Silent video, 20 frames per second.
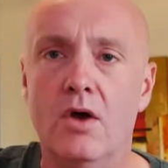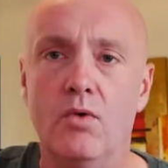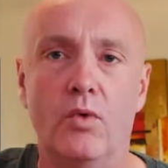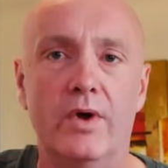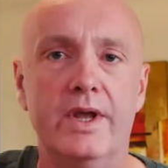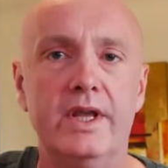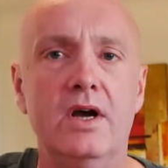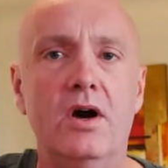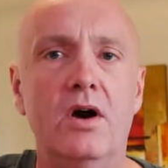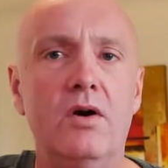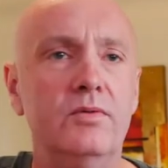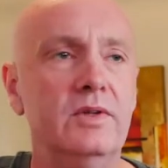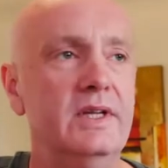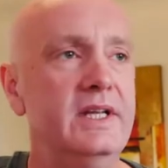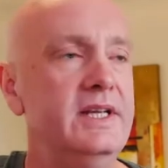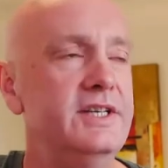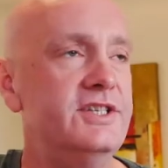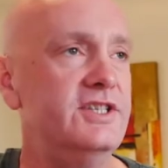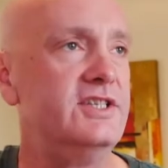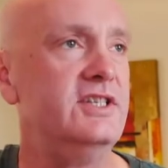We
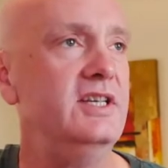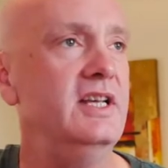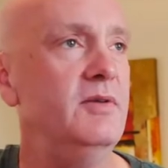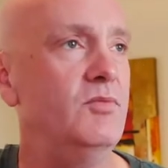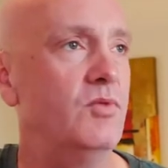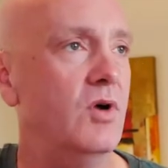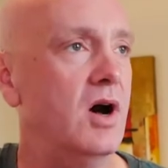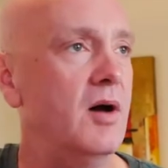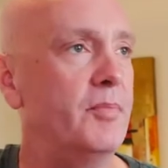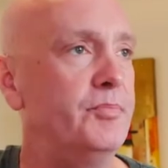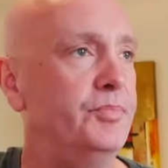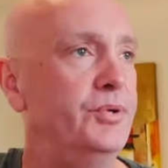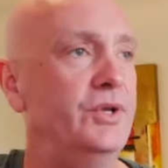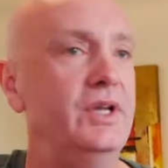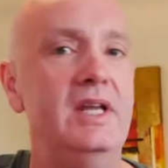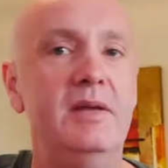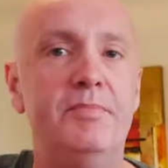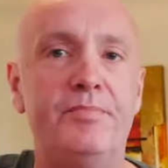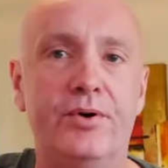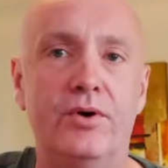only see what
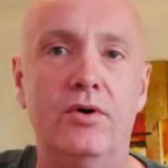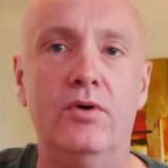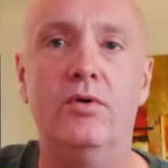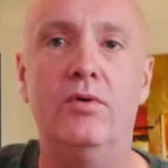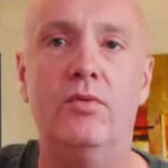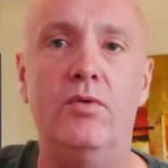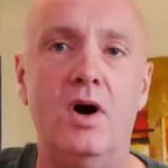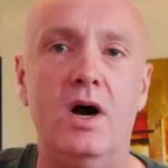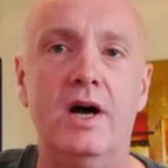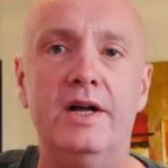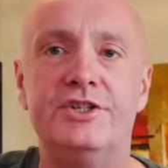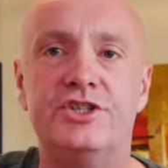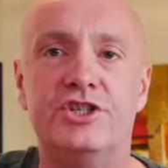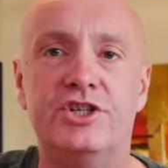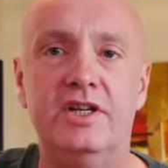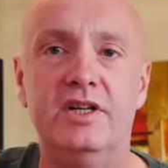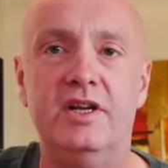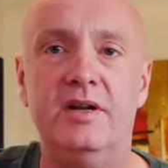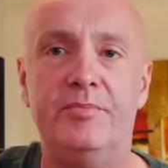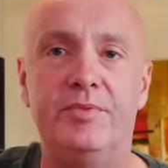people want
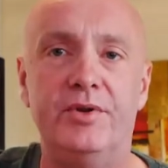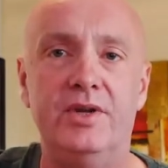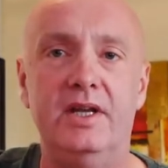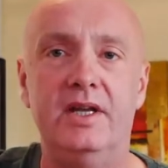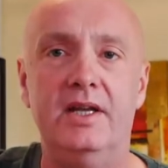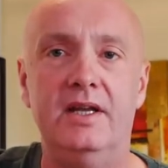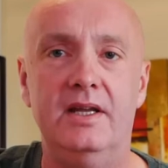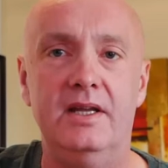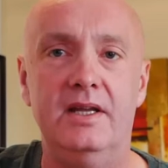you to be